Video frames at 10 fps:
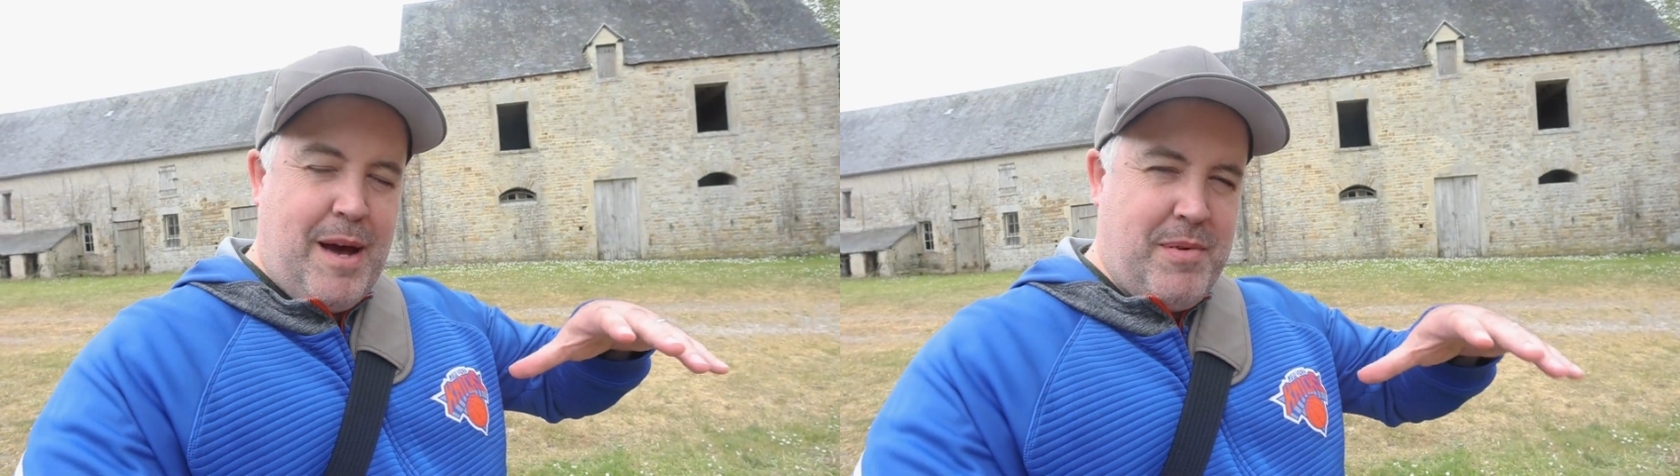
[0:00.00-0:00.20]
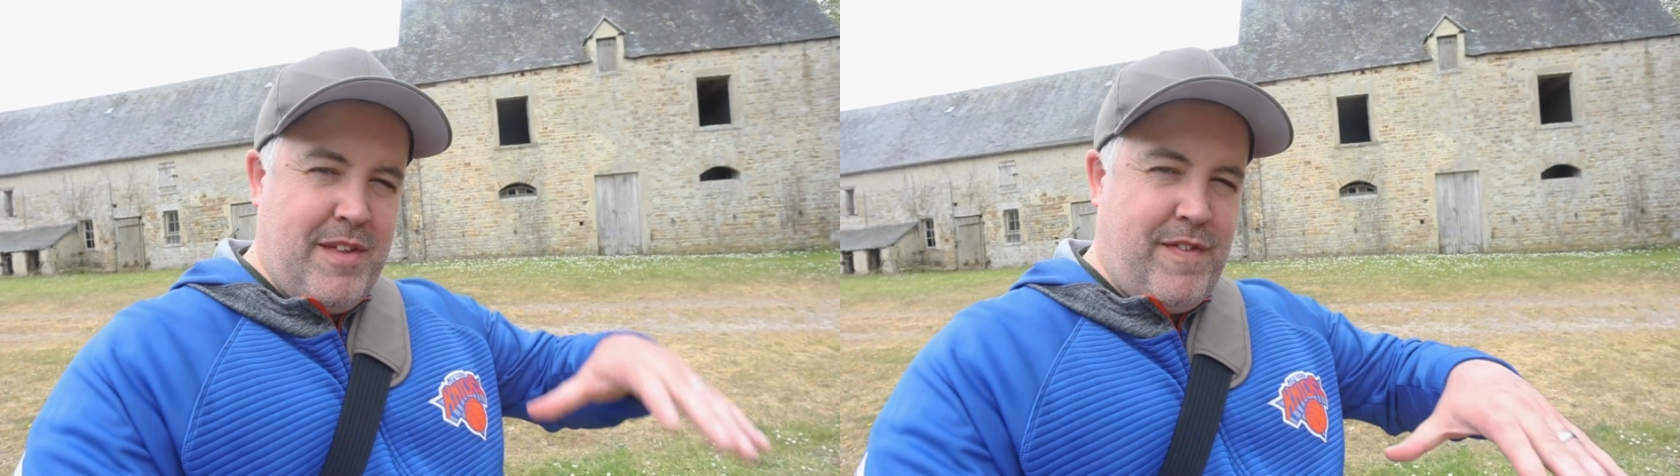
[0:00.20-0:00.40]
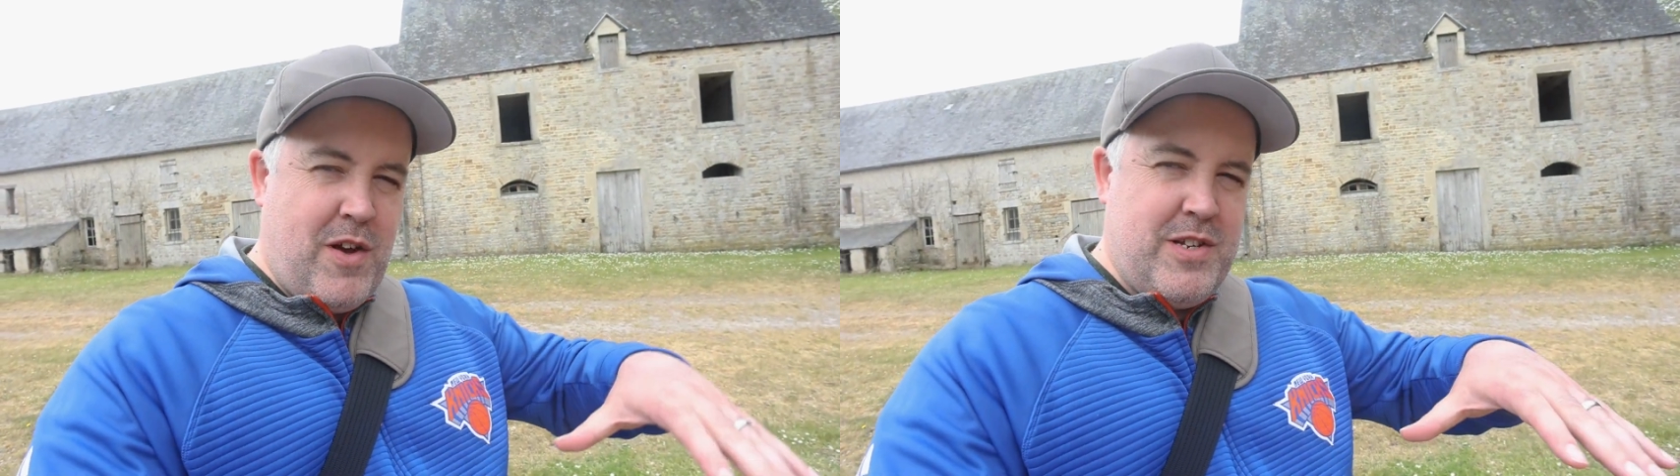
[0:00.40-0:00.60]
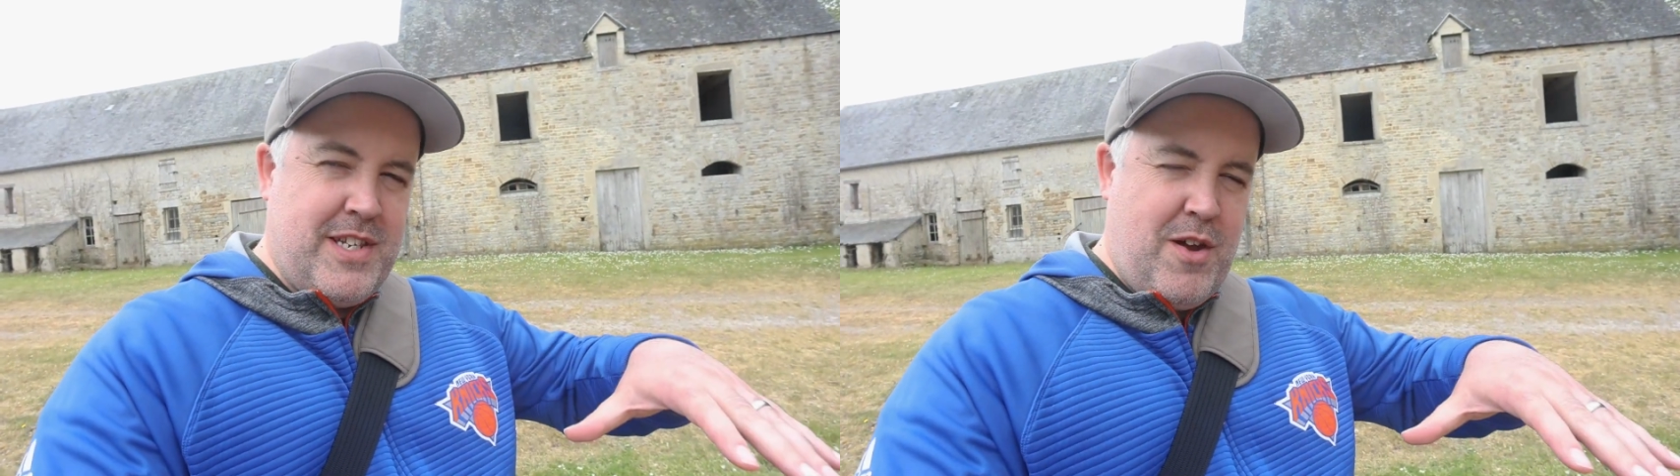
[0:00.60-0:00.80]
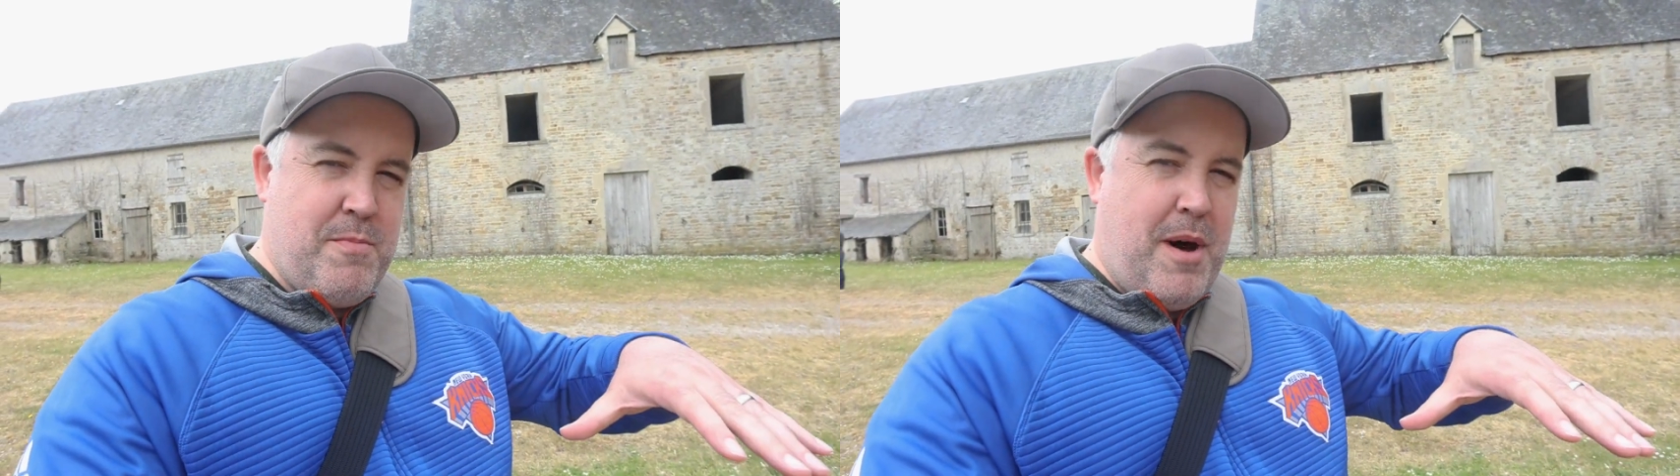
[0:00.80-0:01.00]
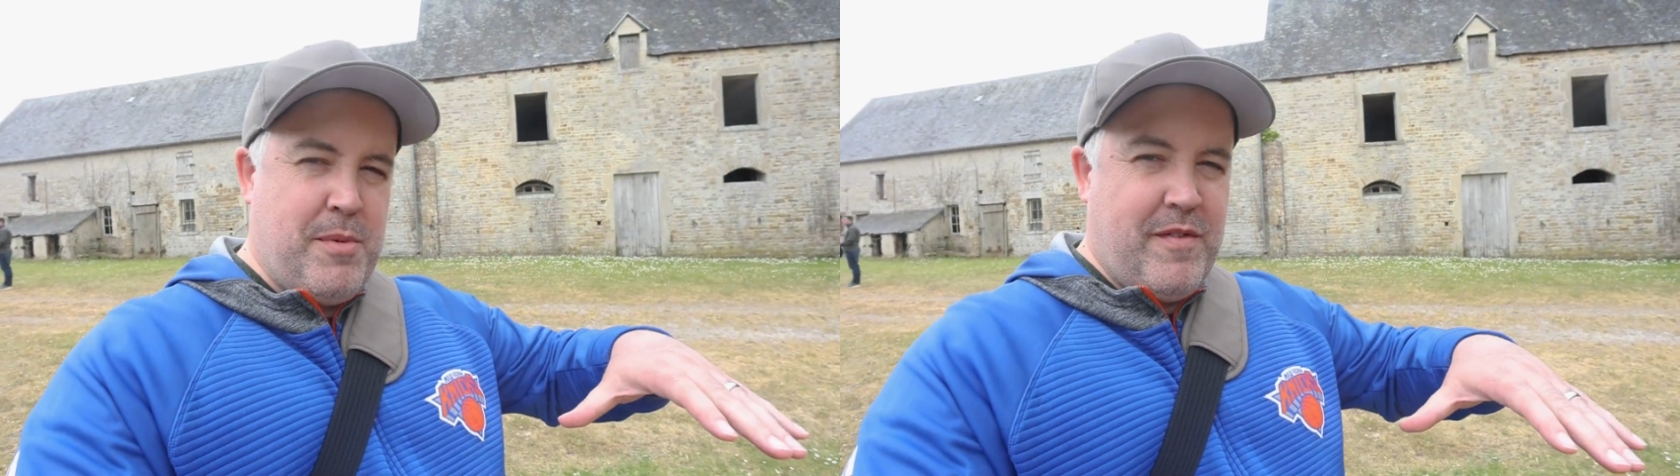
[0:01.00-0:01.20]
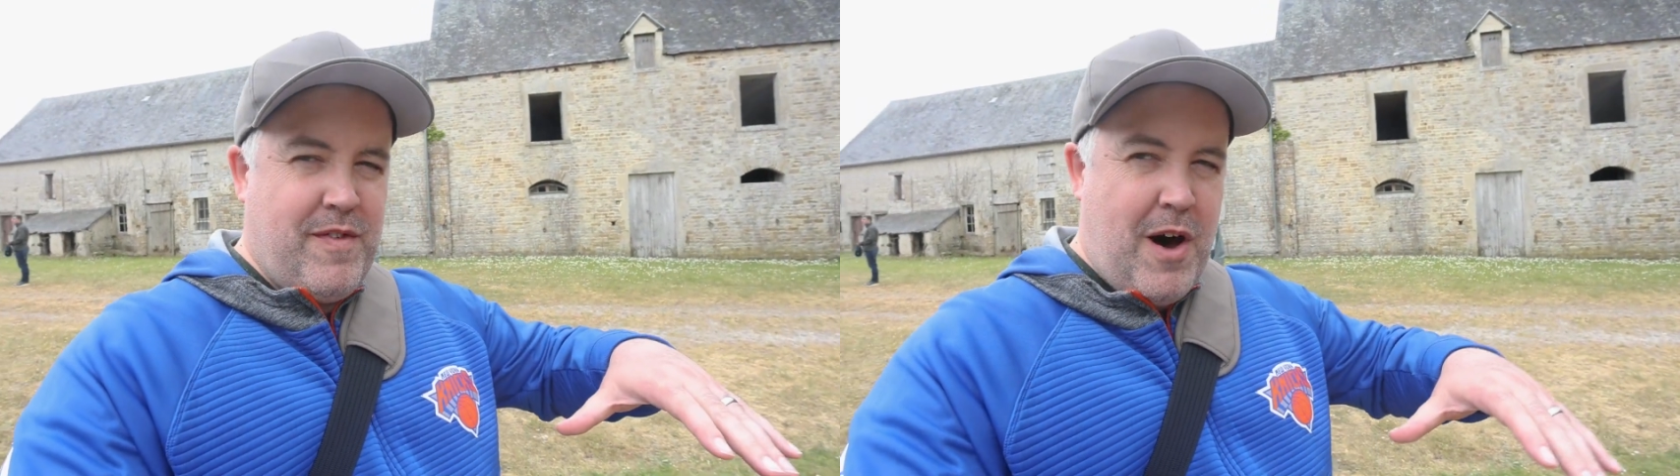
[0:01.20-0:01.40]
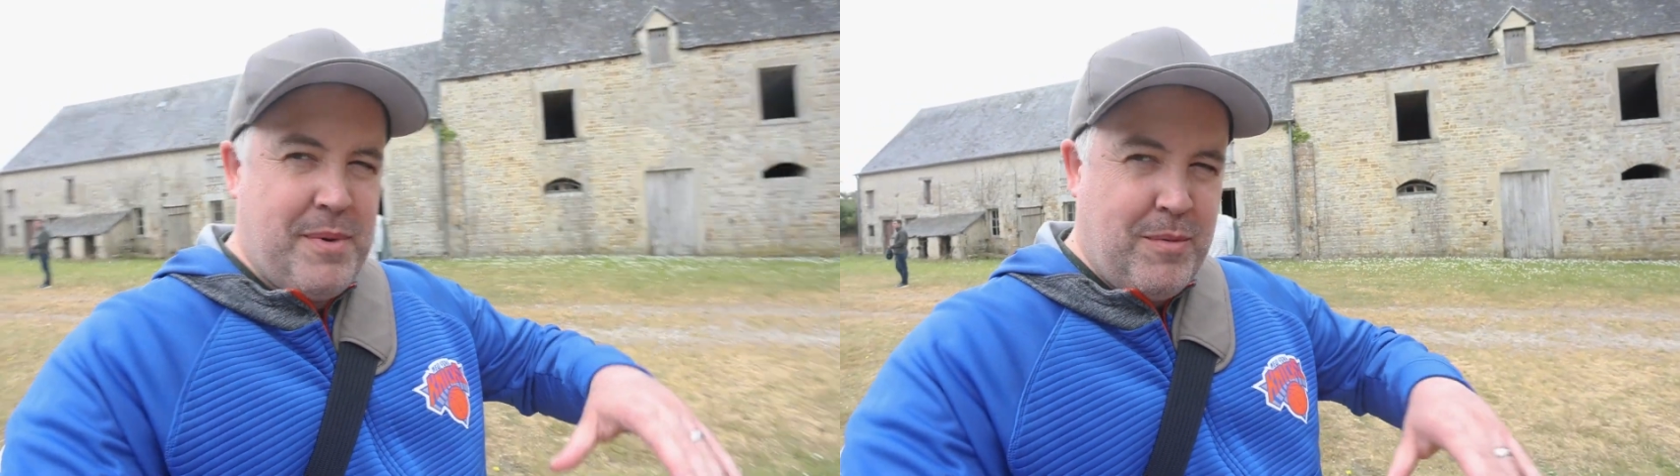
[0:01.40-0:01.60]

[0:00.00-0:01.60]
couple of the photos here in Marmion Farm,